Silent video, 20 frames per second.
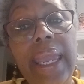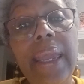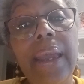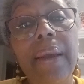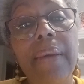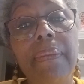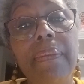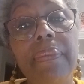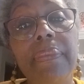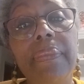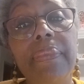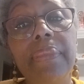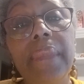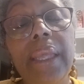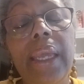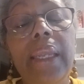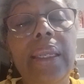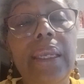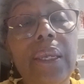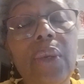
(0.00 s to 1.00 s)
am?
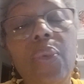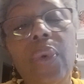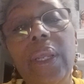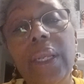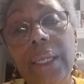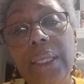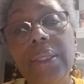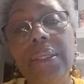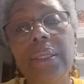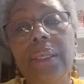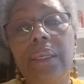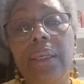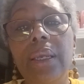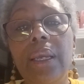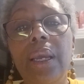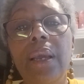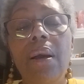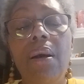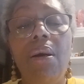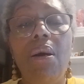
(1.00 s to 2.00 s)
And he went into
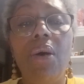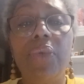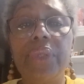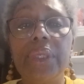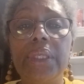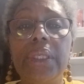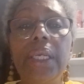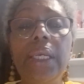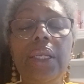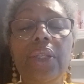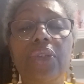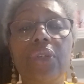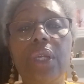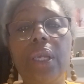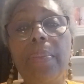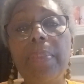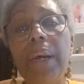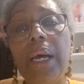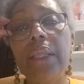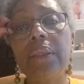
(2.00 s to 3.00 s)
all the
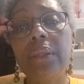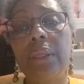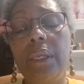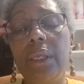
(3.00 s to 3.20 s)
teaching about,